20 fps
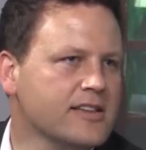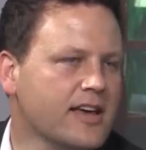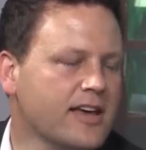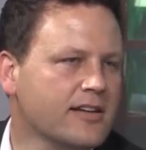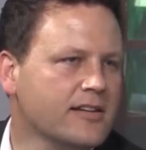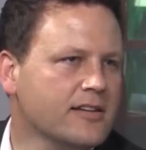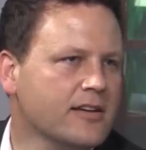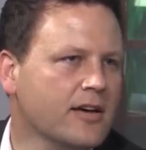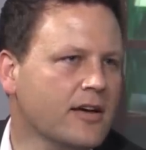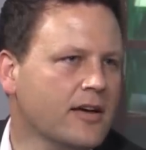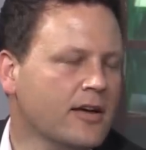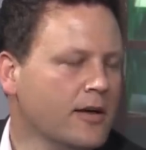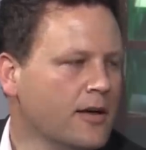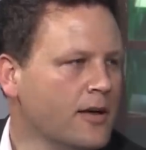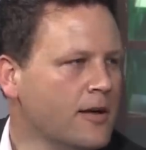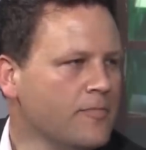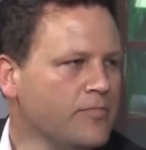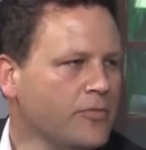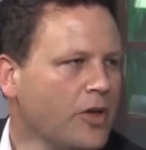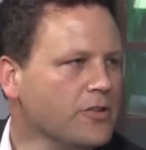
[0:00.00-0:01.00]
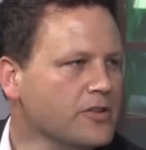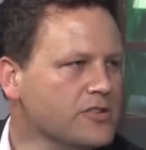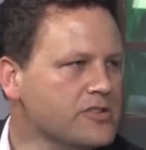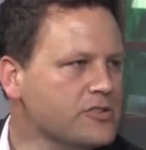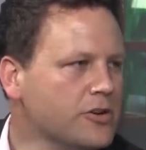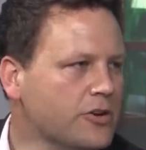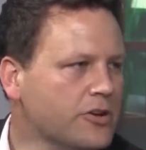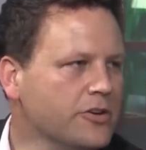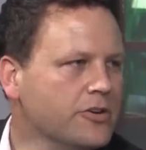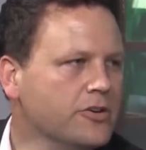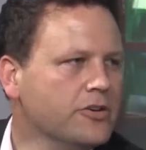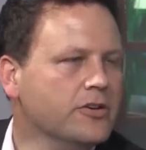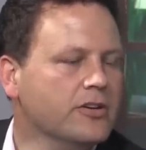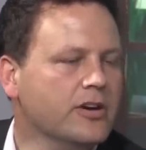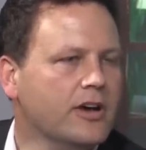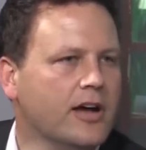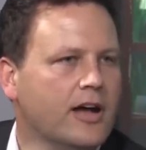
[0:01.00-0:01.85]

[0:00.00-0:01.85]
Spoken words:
And mm-hmm. on the Soru